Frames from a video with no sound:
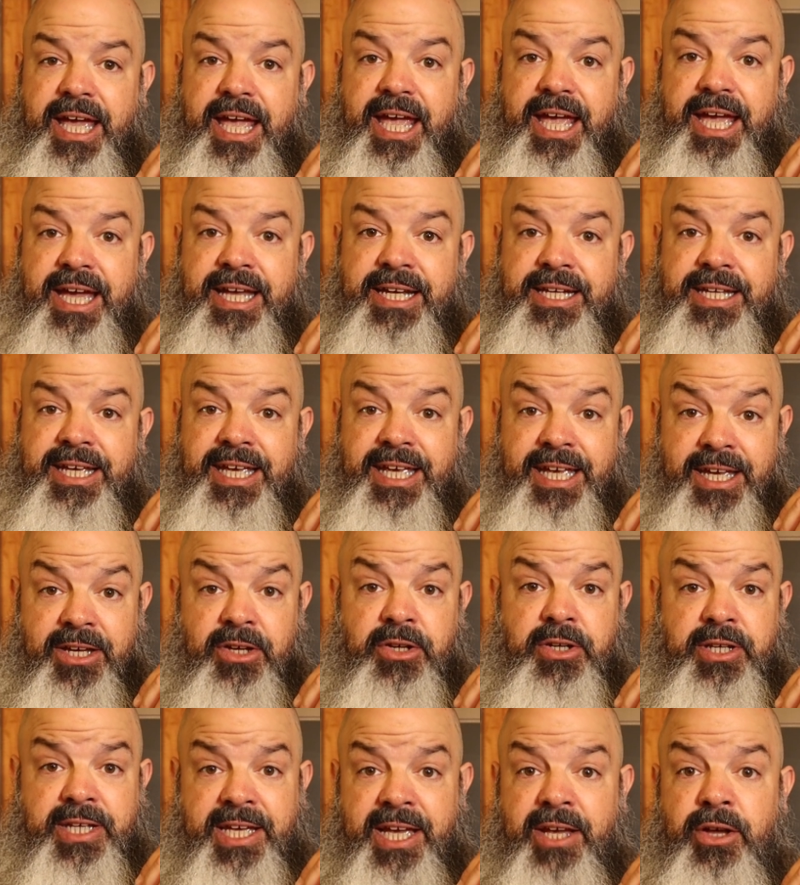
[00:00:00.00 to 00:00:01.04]
And it
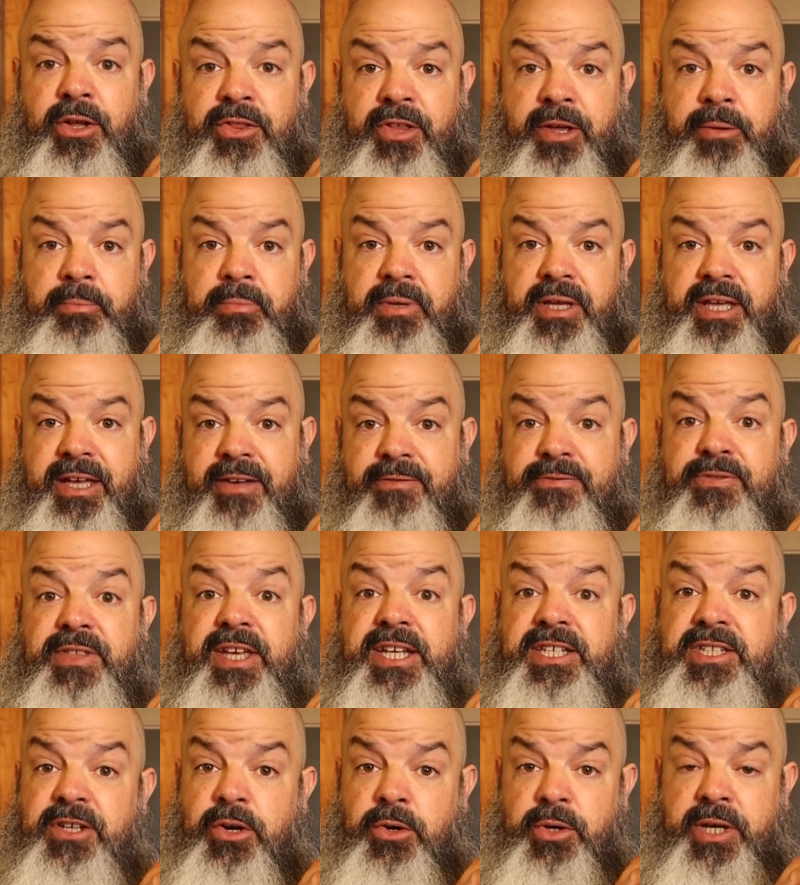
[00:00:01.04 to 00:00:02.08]
could kill them if they
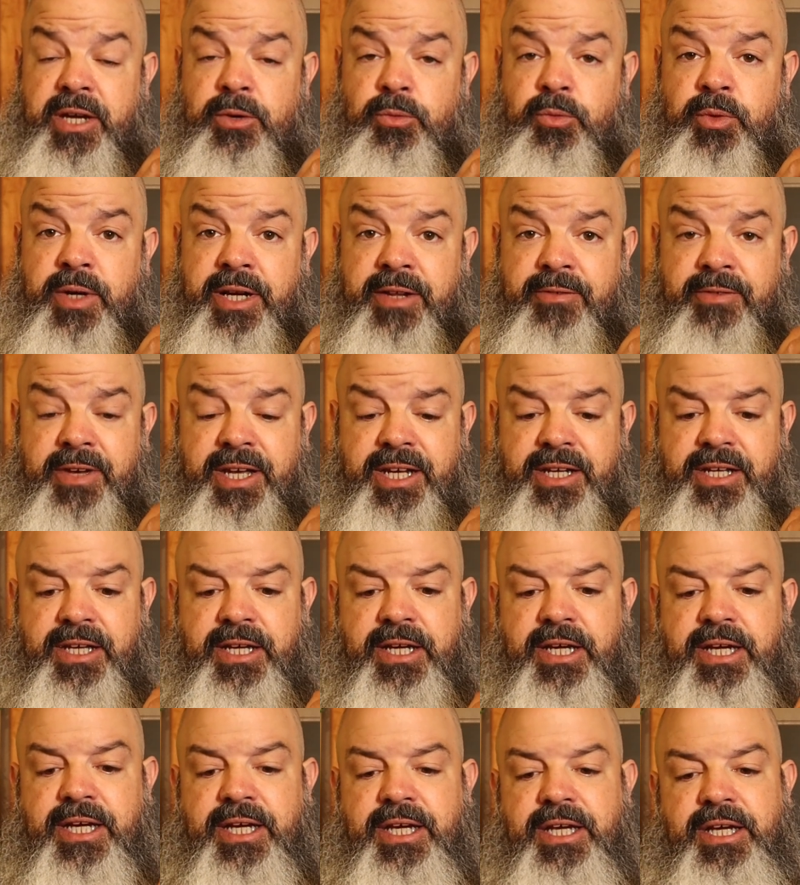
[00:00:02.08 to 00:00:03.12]
don't get rid of it.
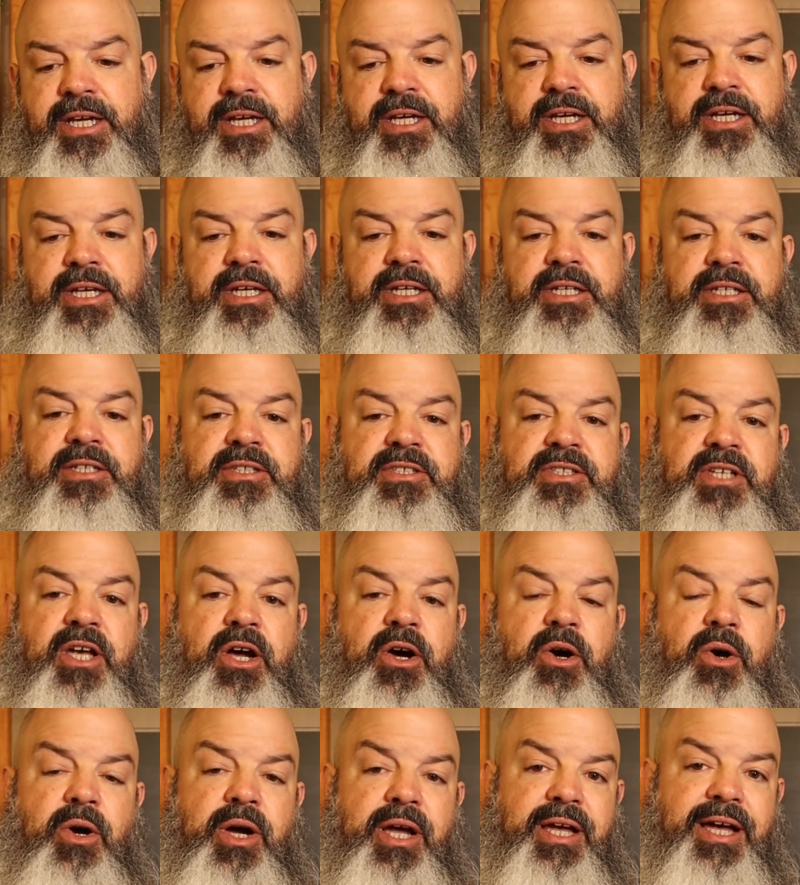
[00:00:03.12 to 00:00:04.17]

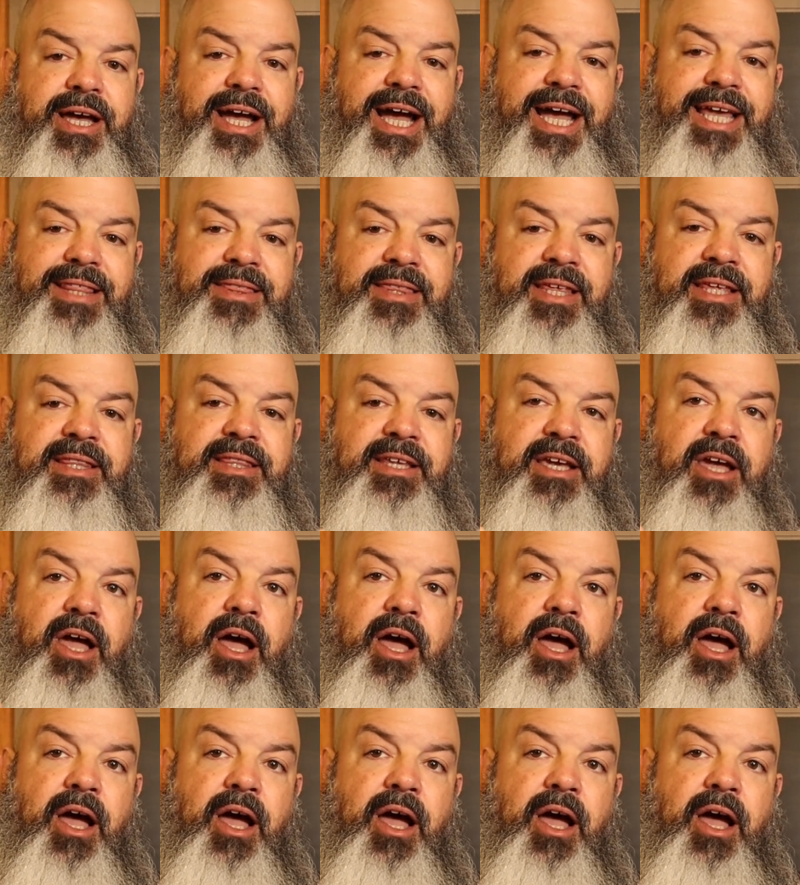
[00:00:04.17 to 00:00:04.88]
So I think the